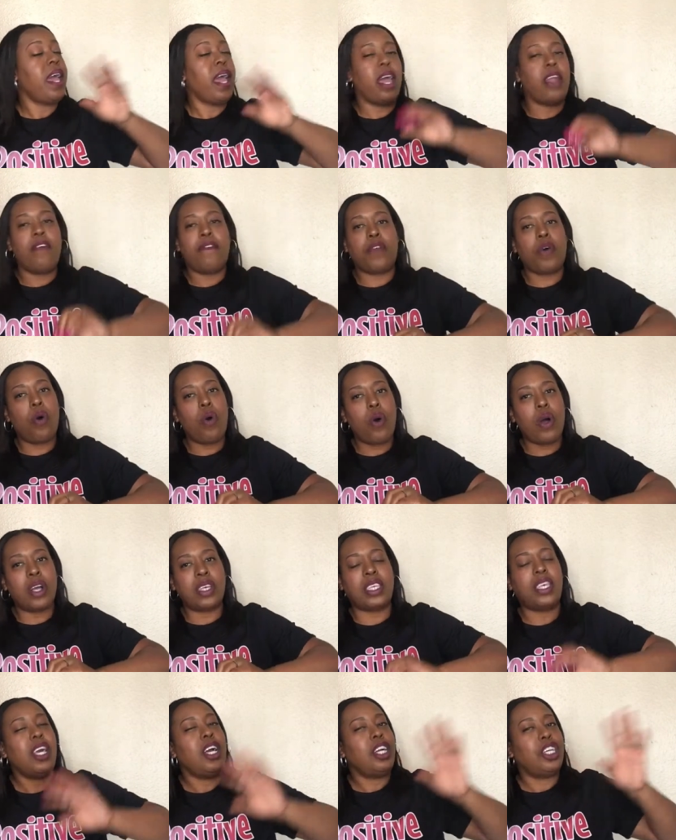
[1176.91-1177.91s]
And of
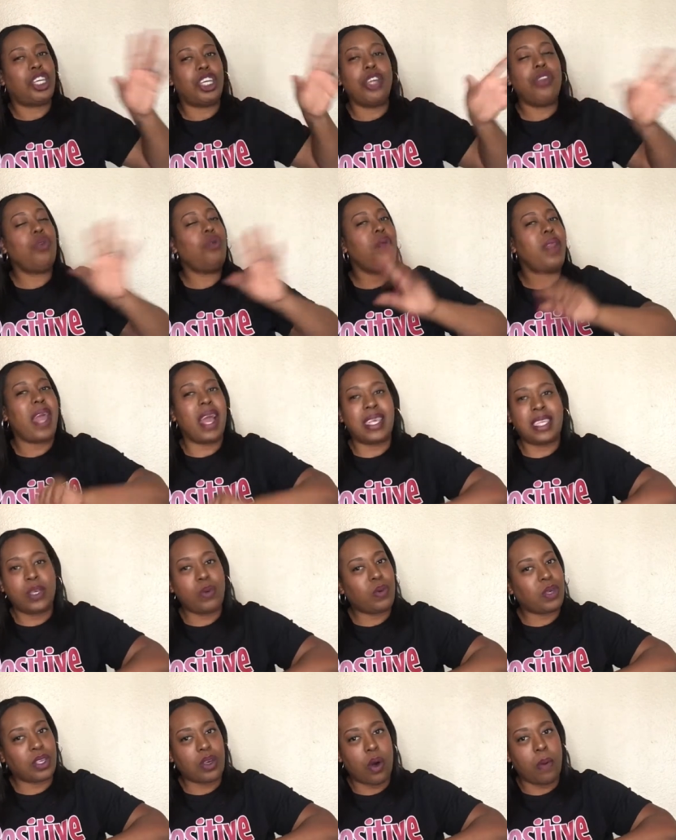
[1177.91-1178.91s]
course, she knew Nessie
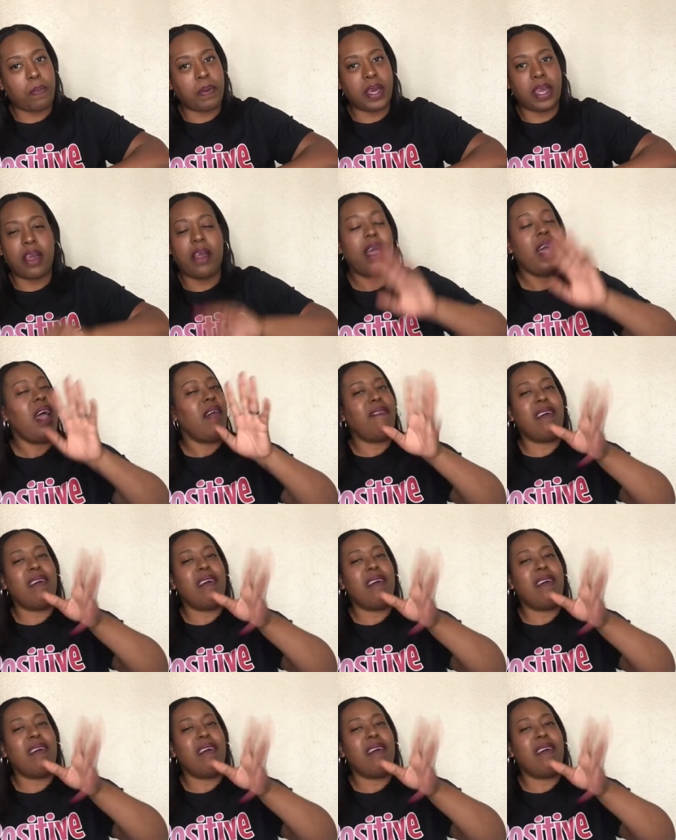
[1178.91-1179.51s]
was gonna be there.